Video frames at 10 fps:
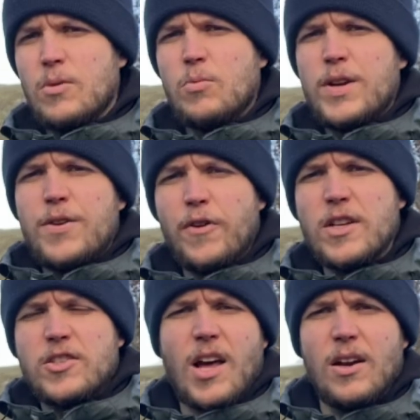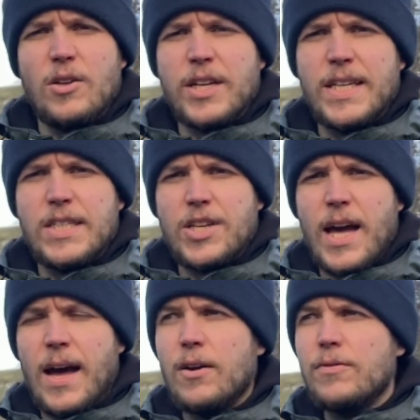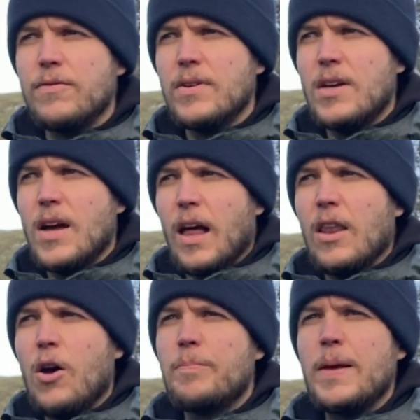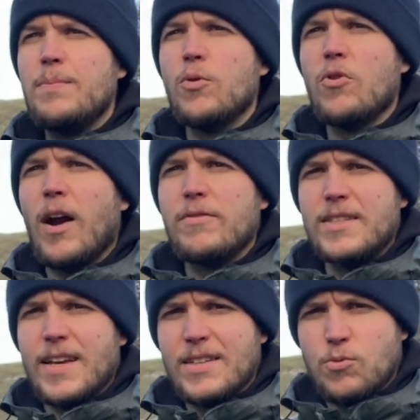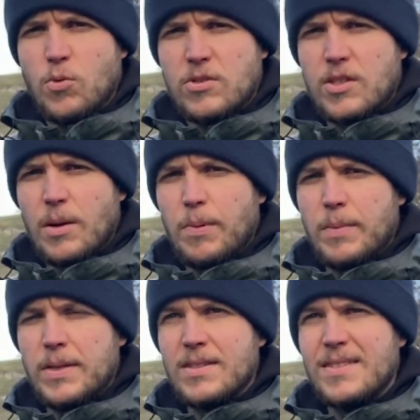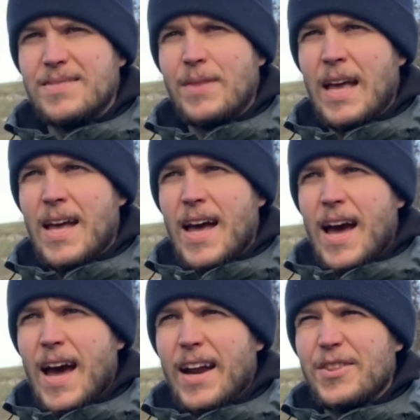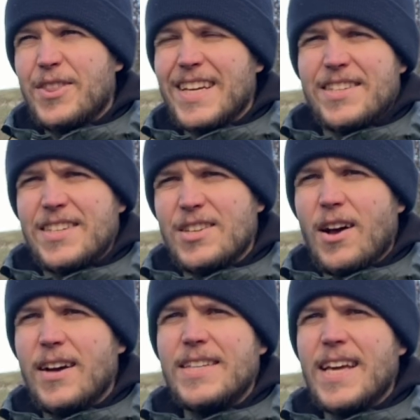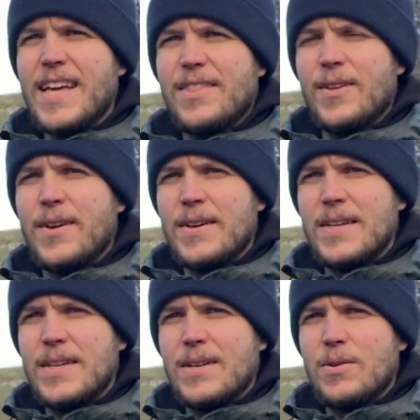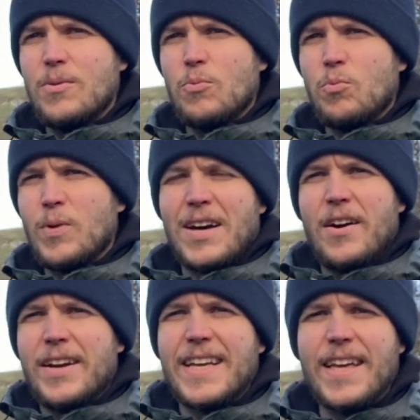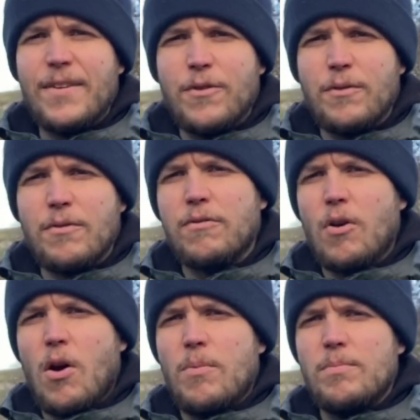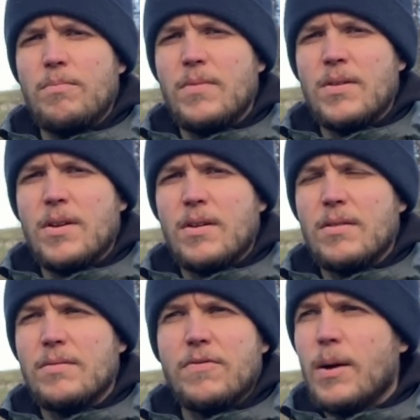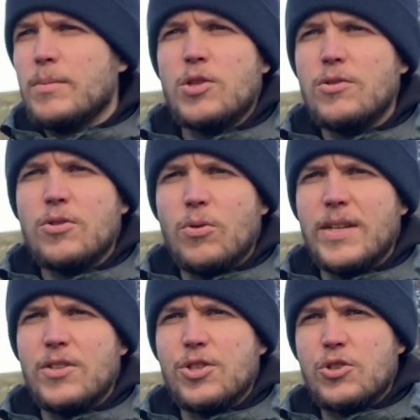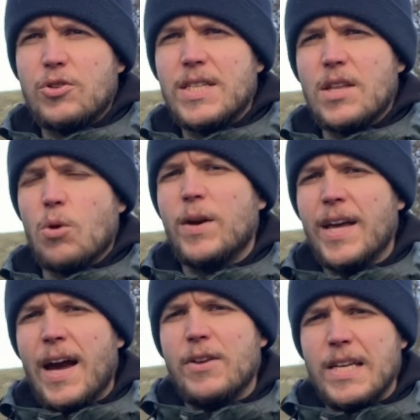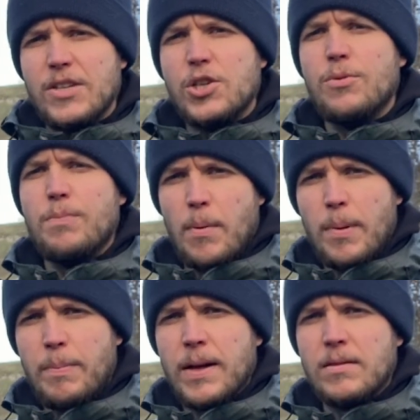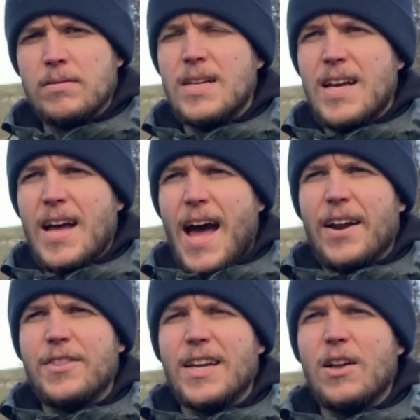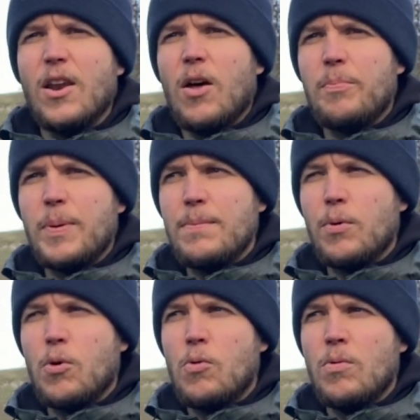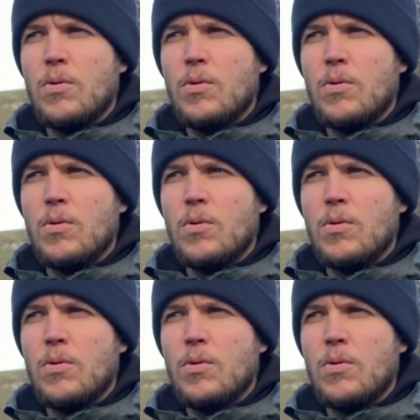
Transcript: When you first start looking into your health, a lot of people gravitate towards supplements. And I think it's this idea that we're kind of given from pharmaceutical industries that when you have an issue, you pop a pill. And I think a lot of people